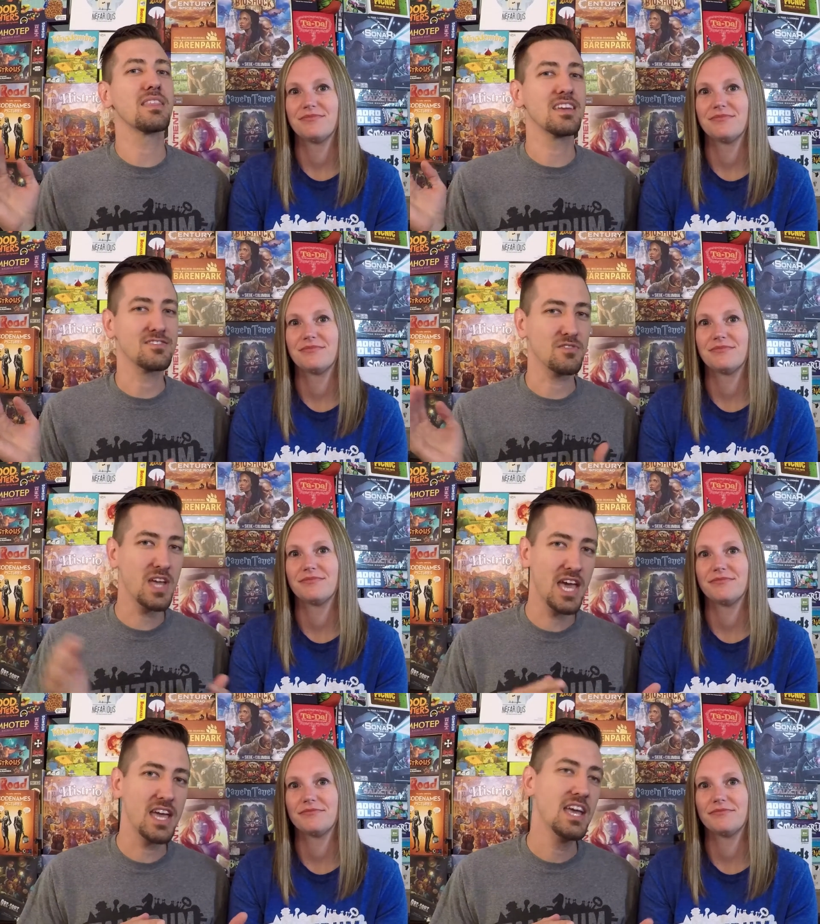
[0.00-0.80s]
Speaker 1: I think it's
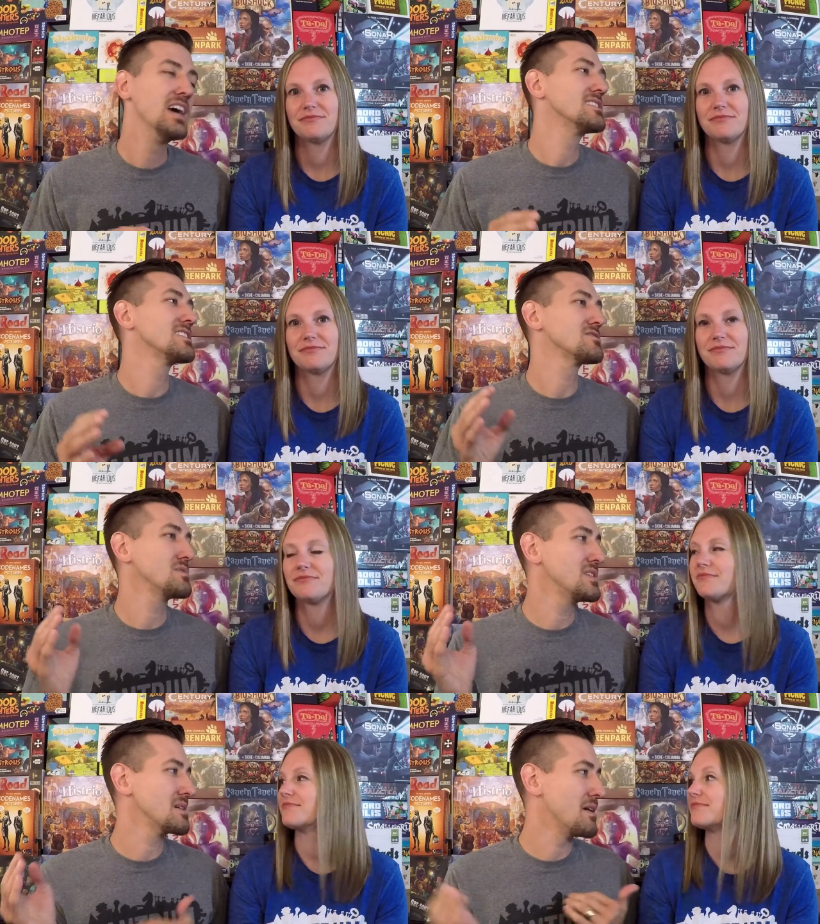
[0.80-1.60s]
okay. Tell us what
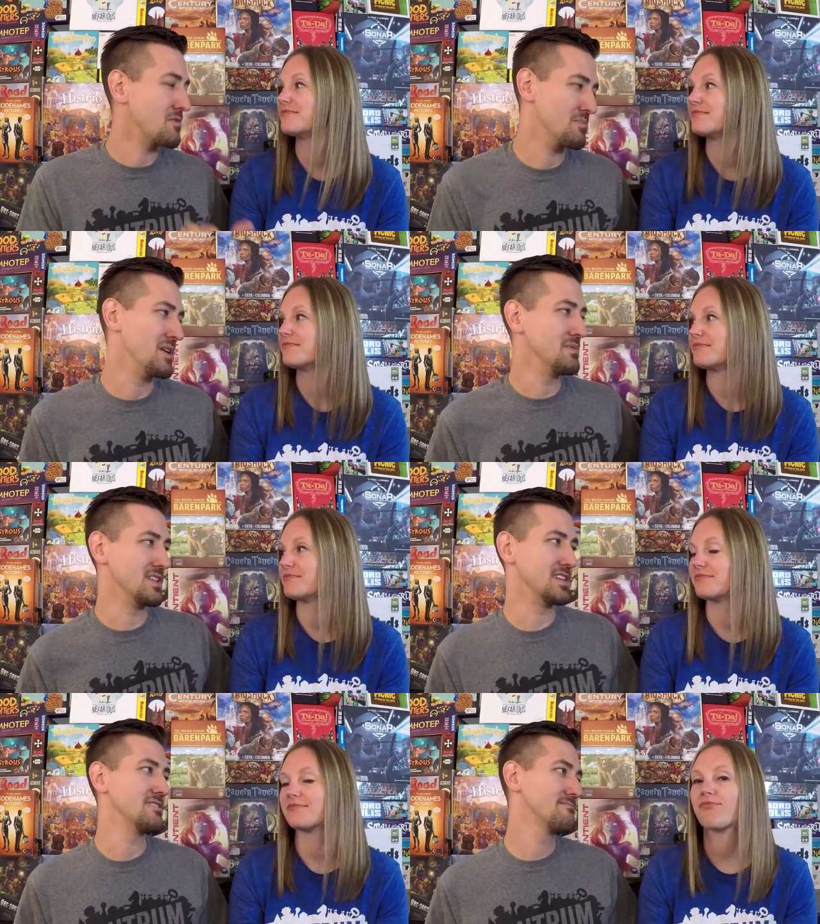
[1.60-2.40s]
you think about
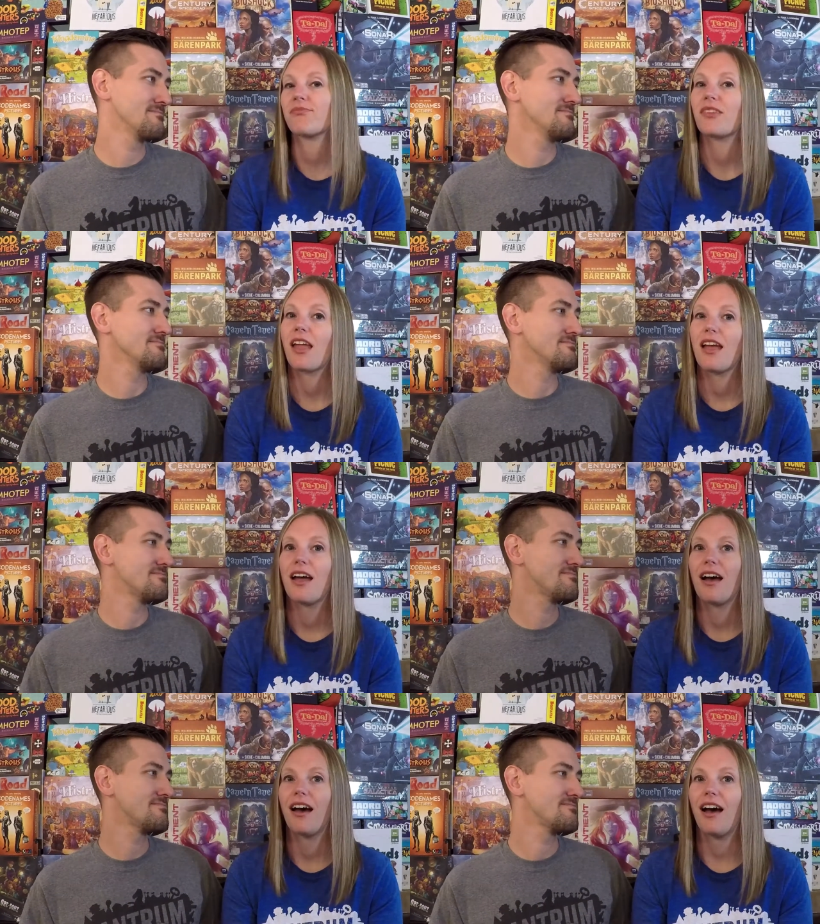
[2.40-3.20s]
replayability.
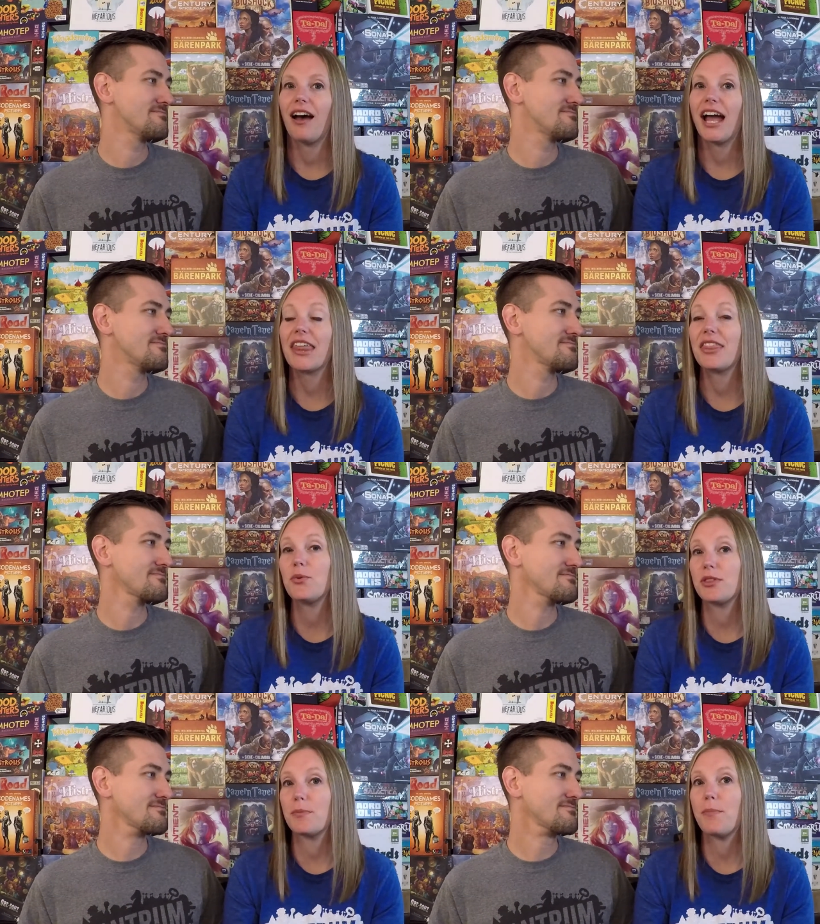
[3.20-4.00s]
Speaker 2: Uh, I think
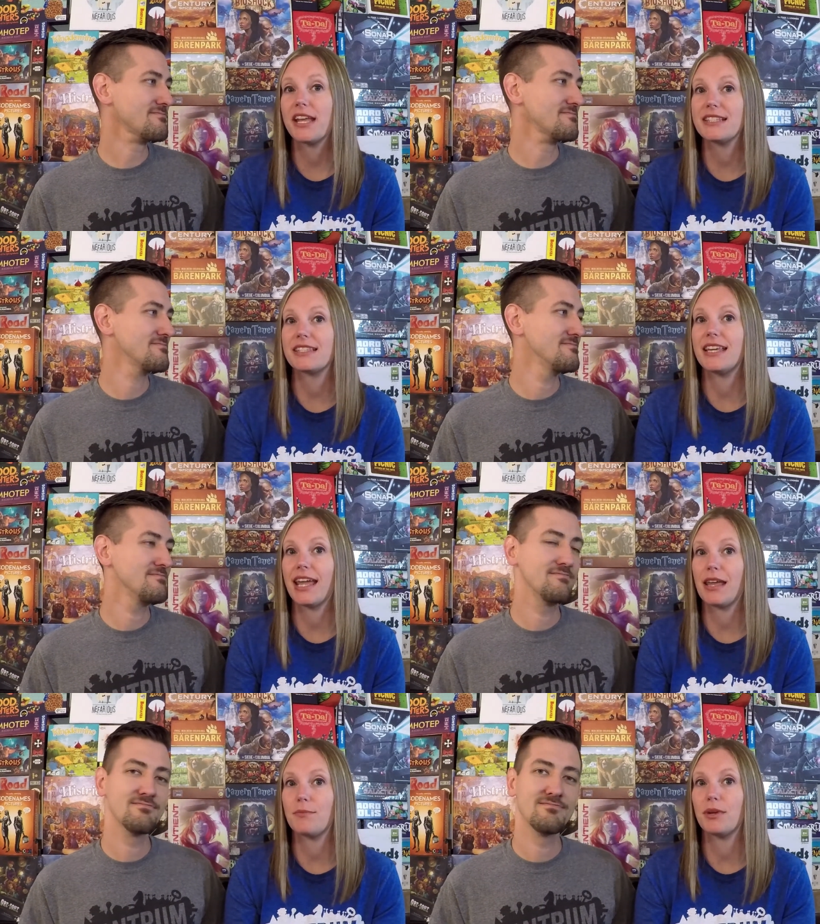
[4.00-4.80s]
with the base
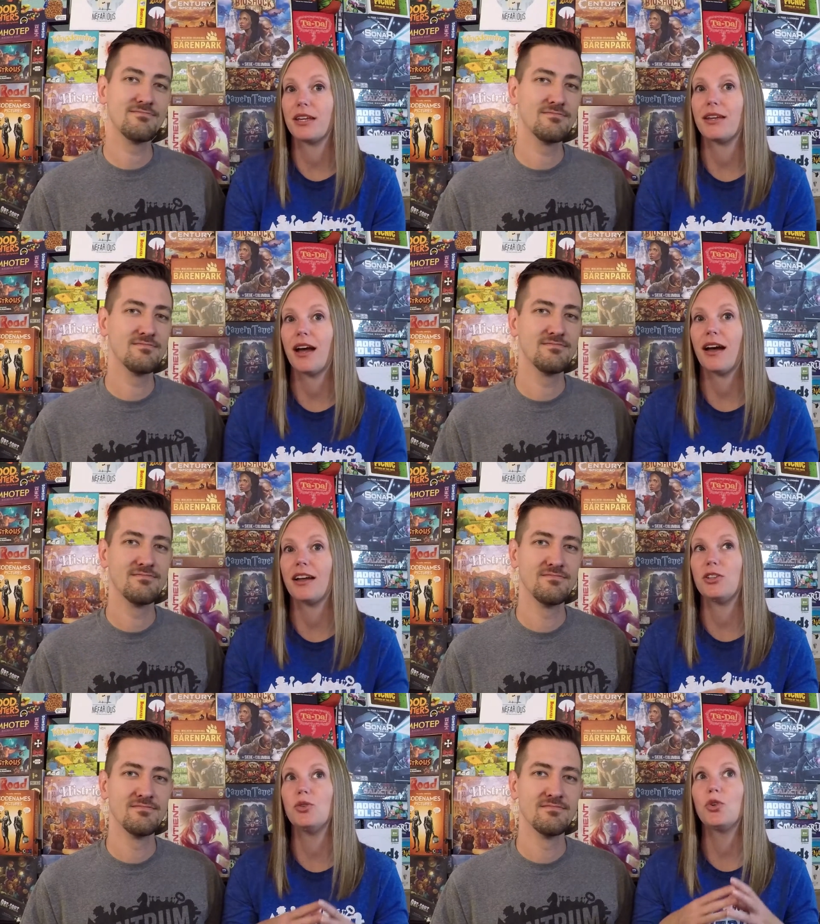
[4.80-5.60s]
game,
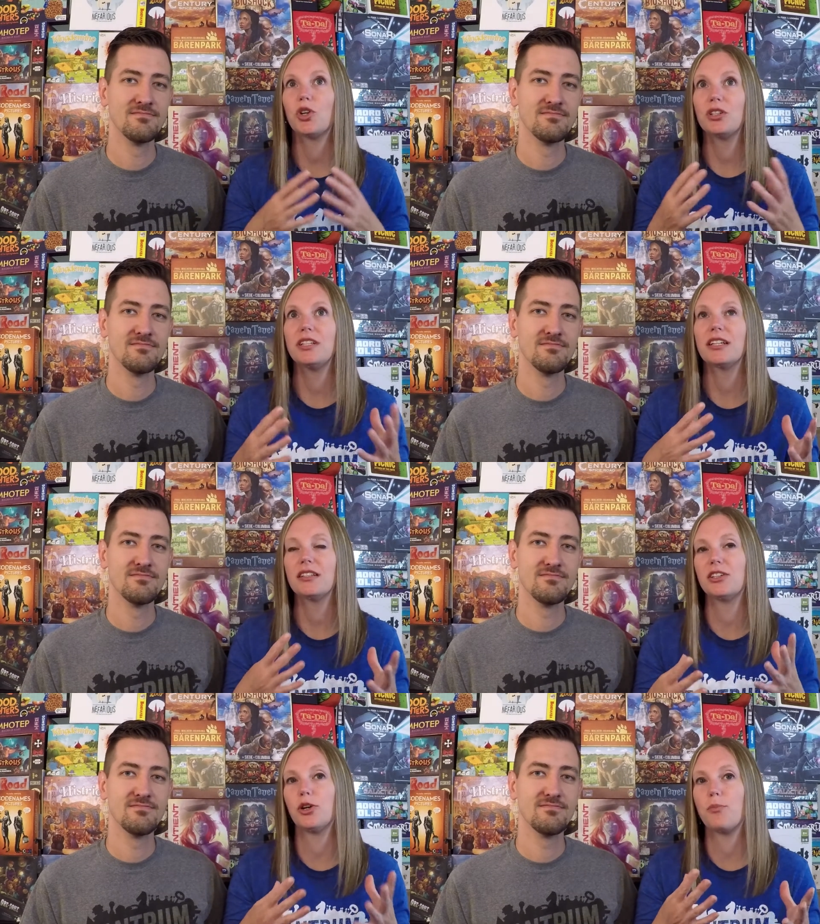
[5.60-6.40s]
uh, you could get a
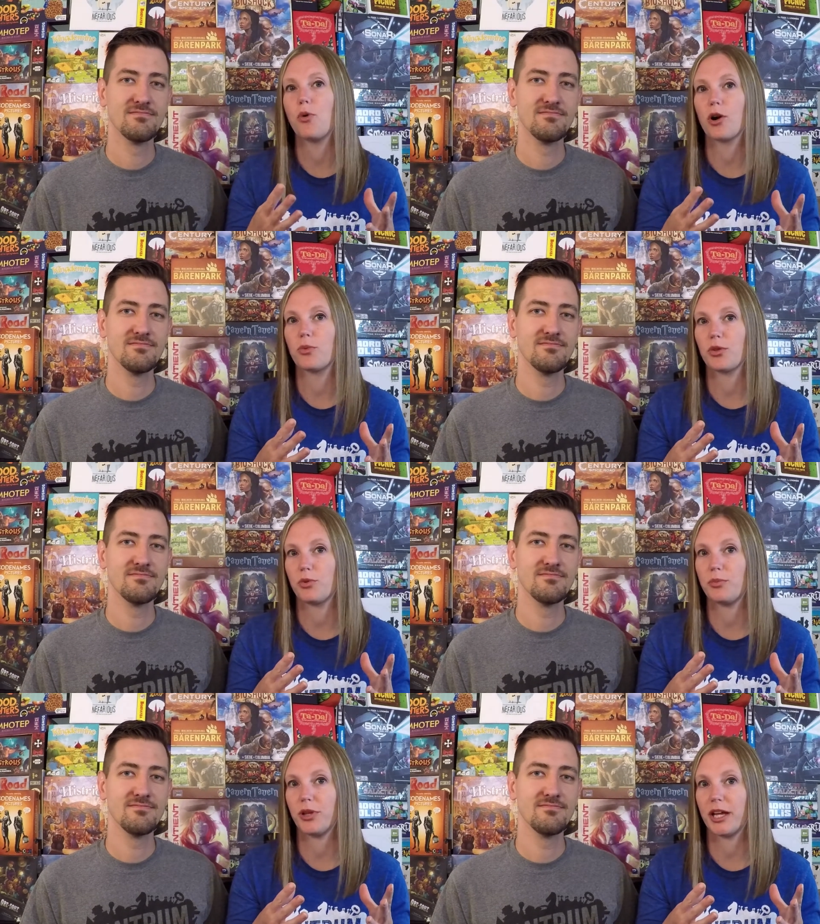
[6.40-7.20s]
little bored with
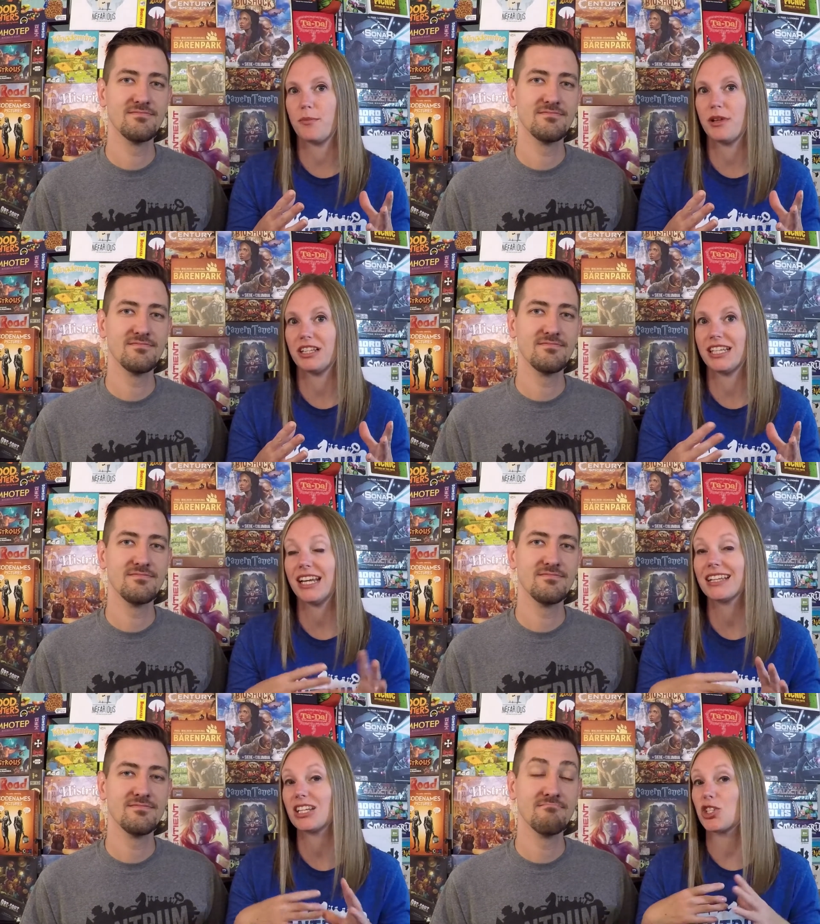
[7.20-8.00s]

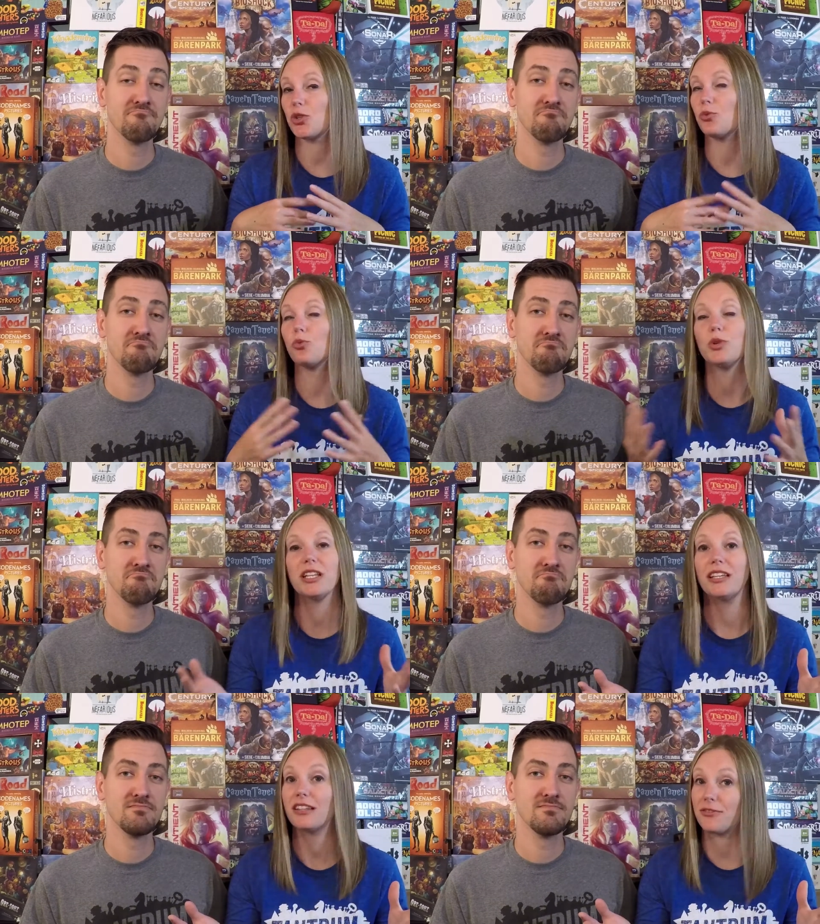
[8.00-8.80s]
replayability unless you
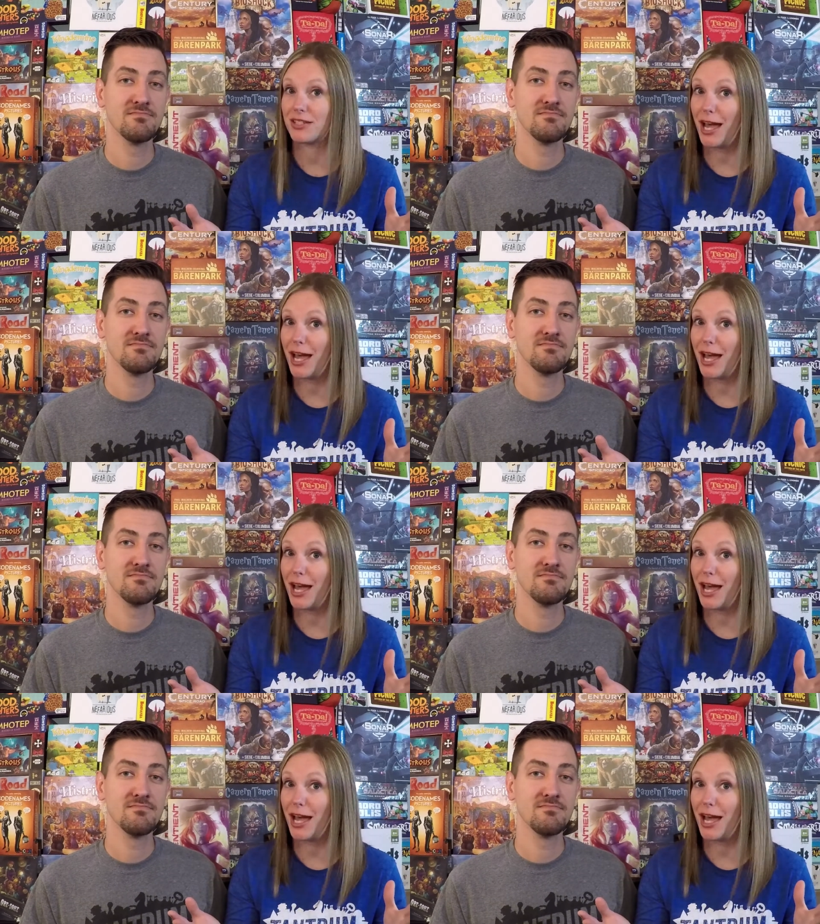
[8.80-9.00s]
really love